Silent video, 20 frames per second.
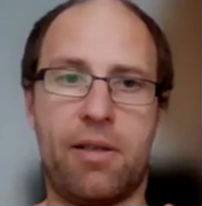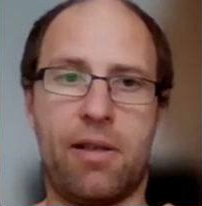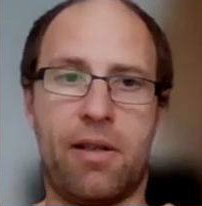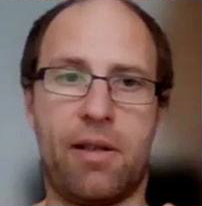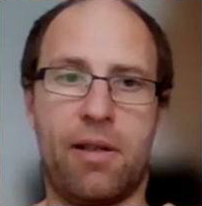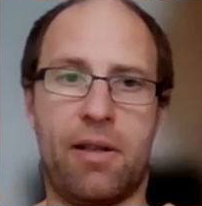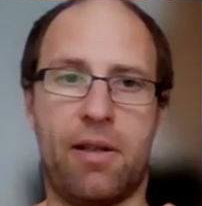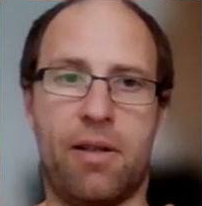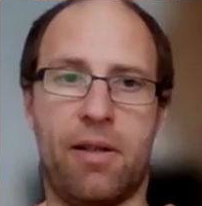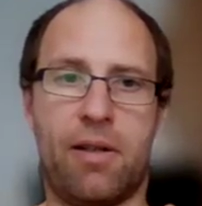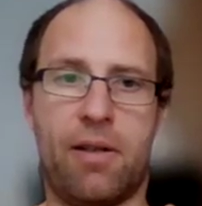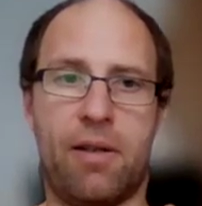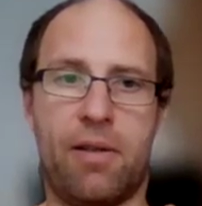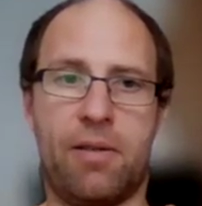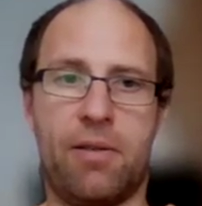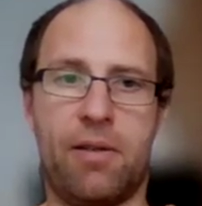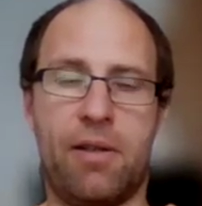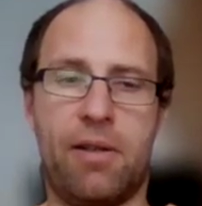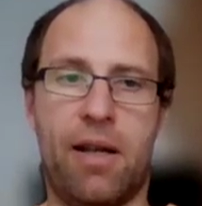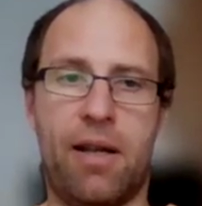
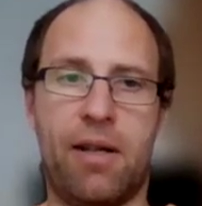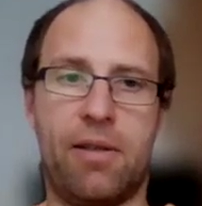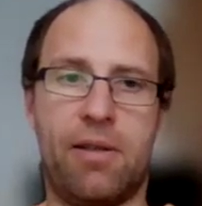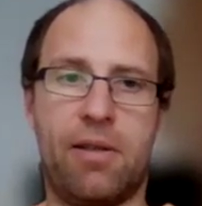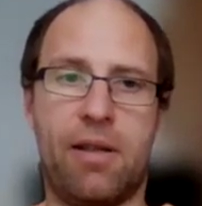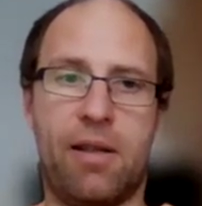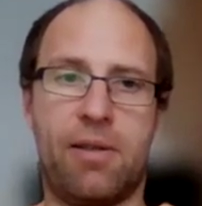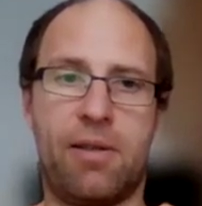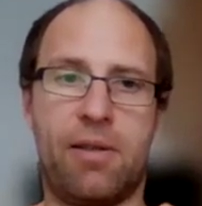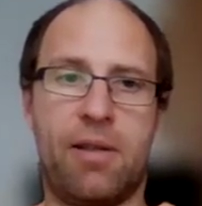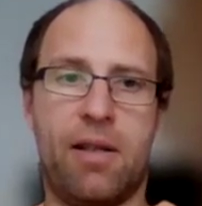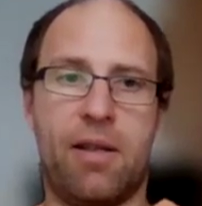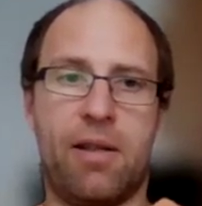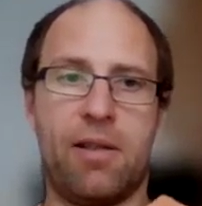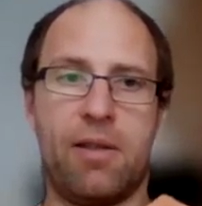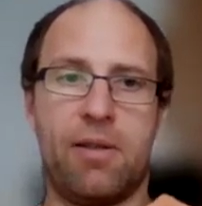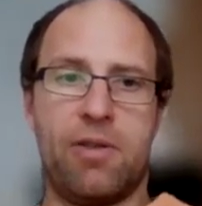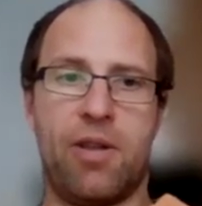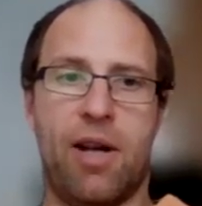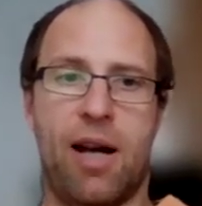
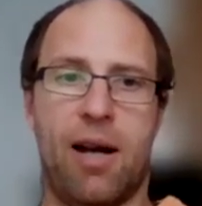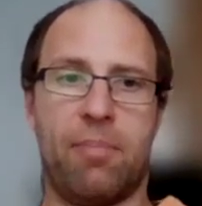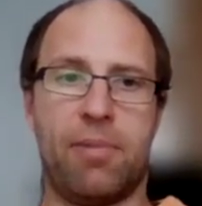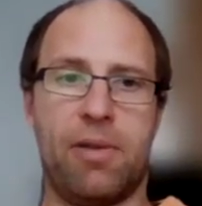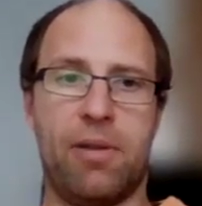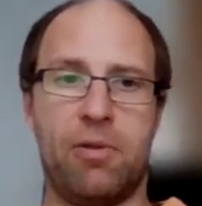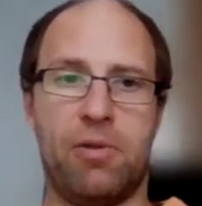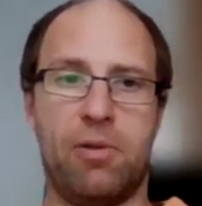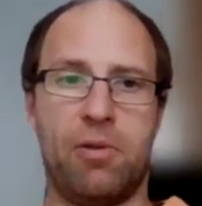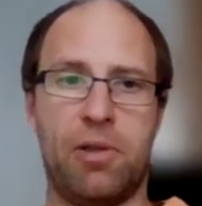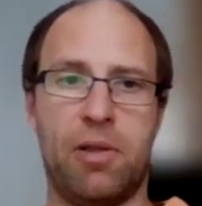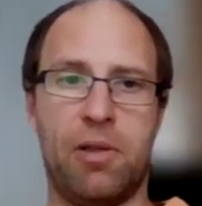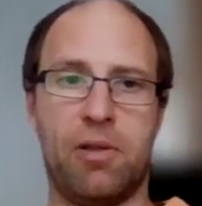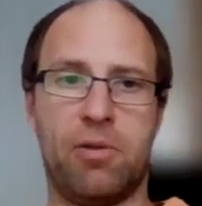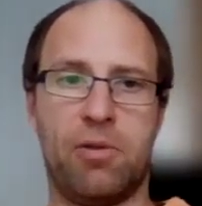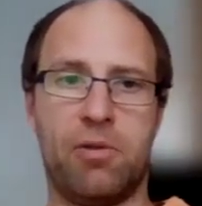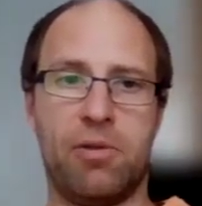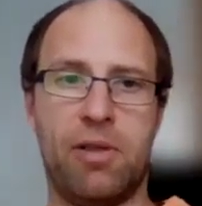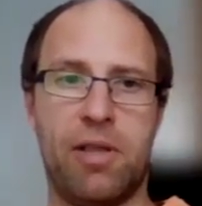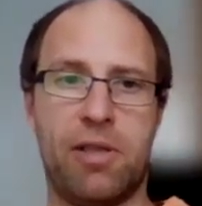They jumped
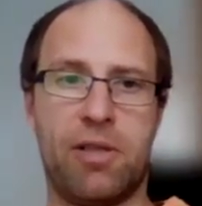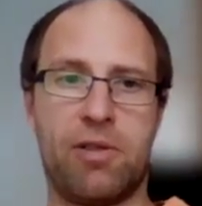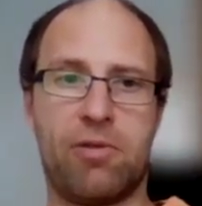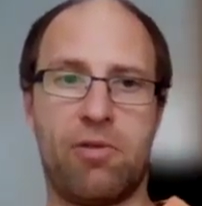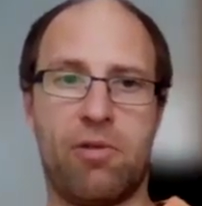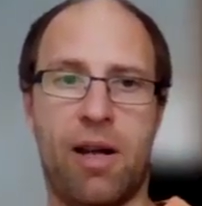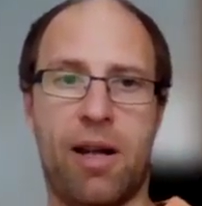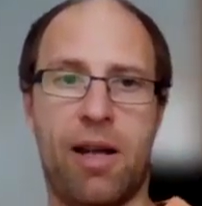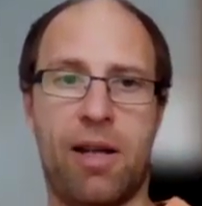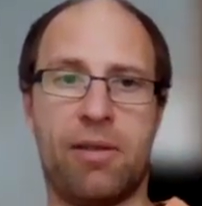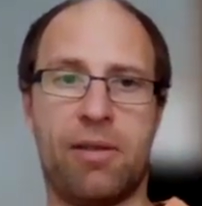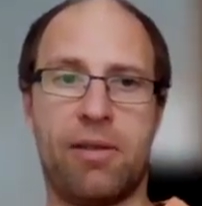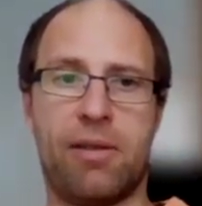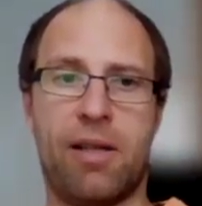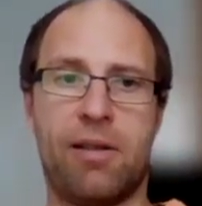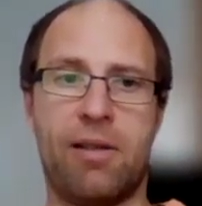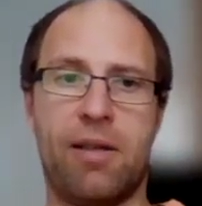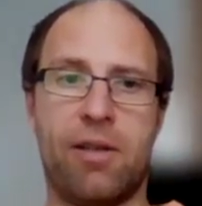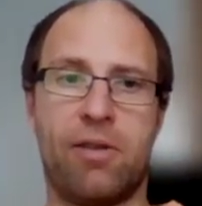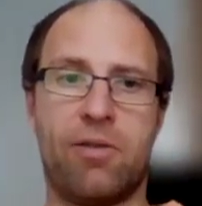into this trend
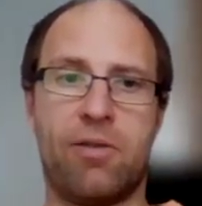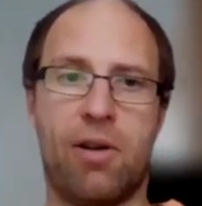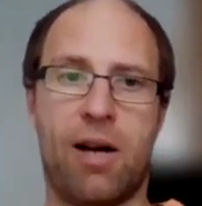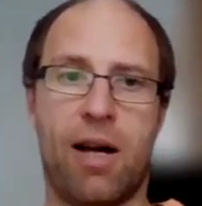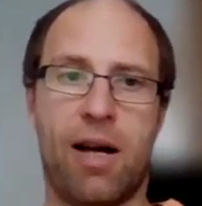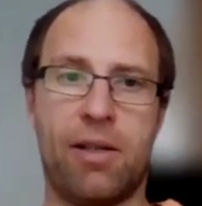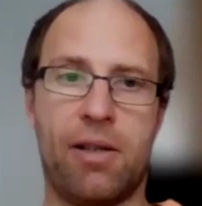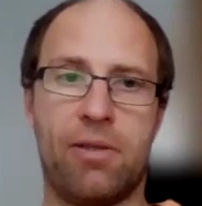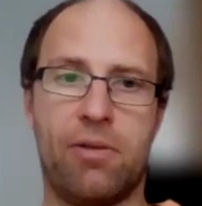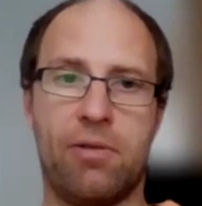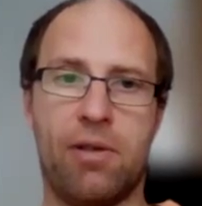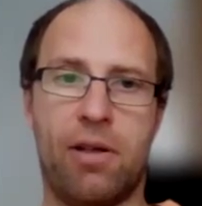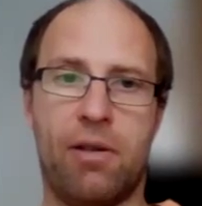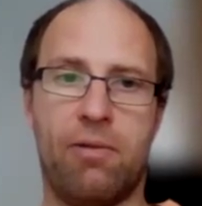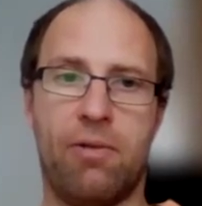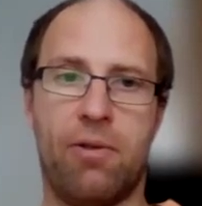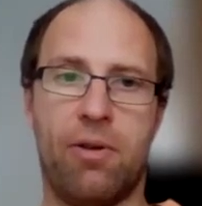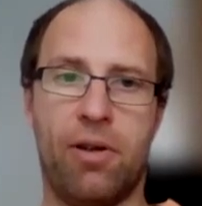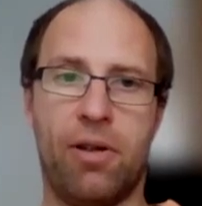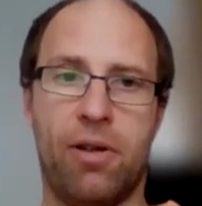that they try to
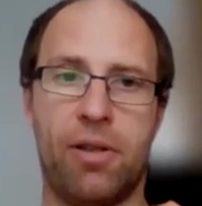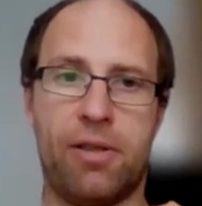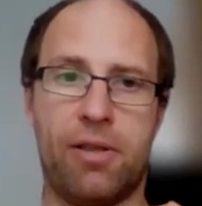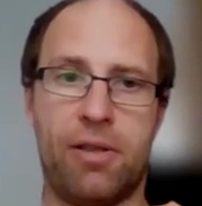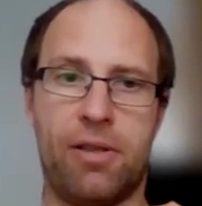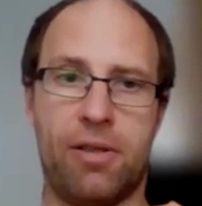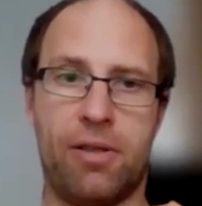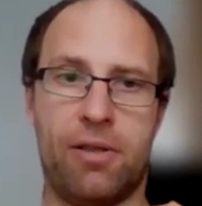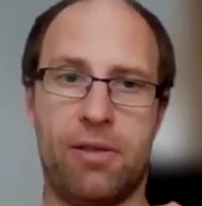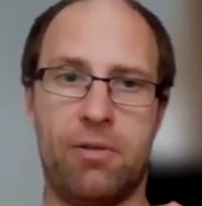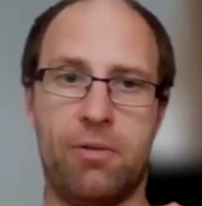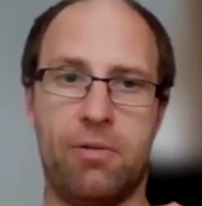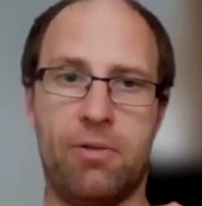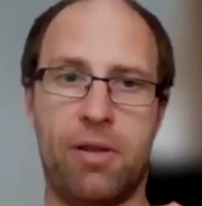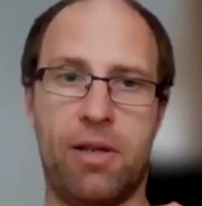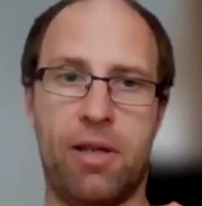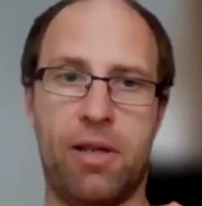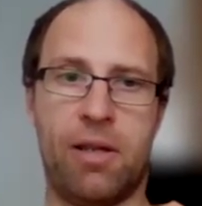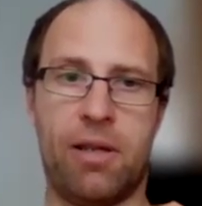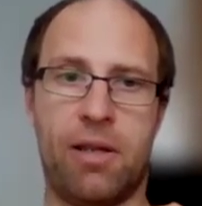avoid
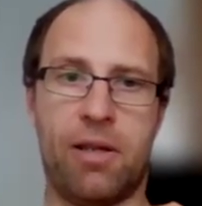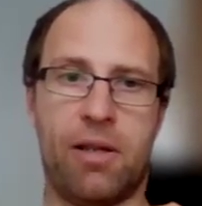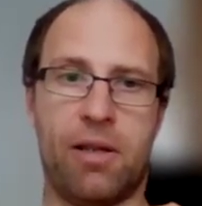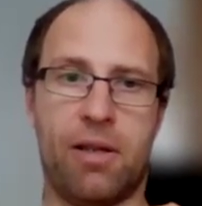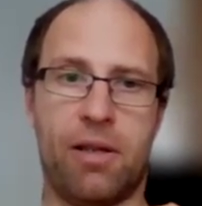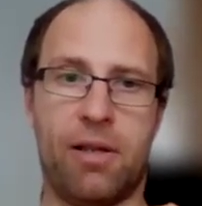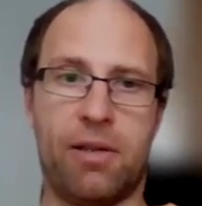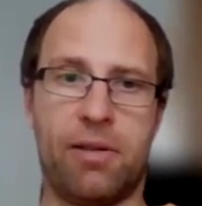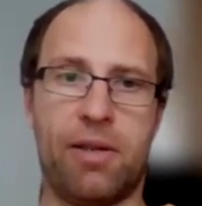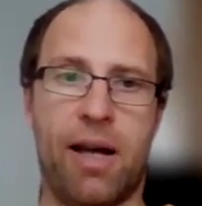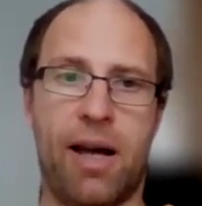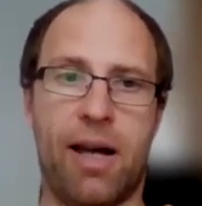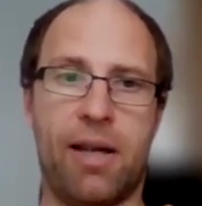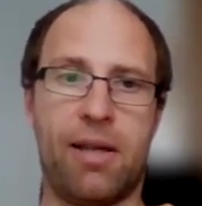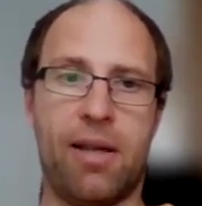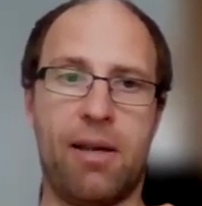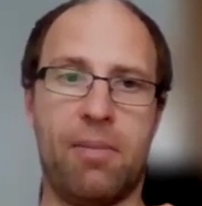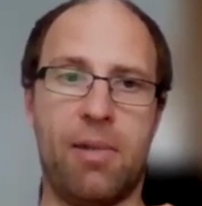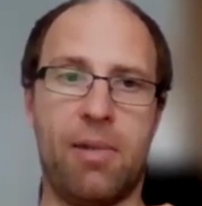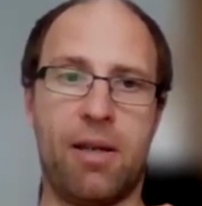doing
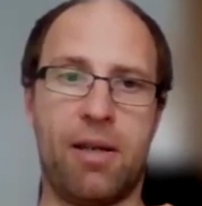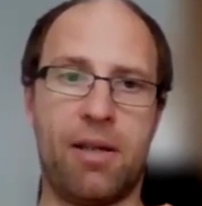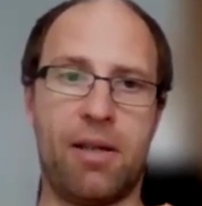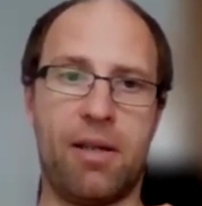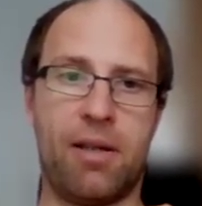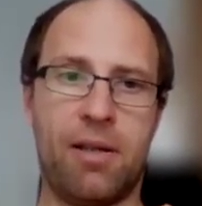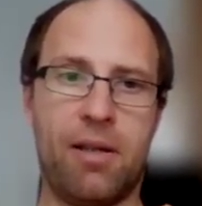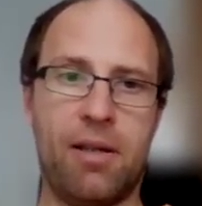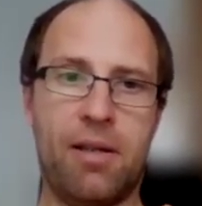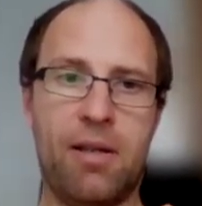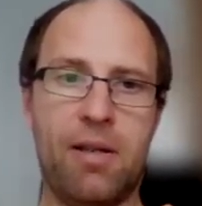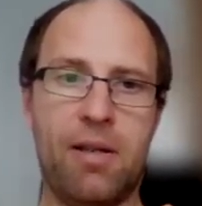dynamic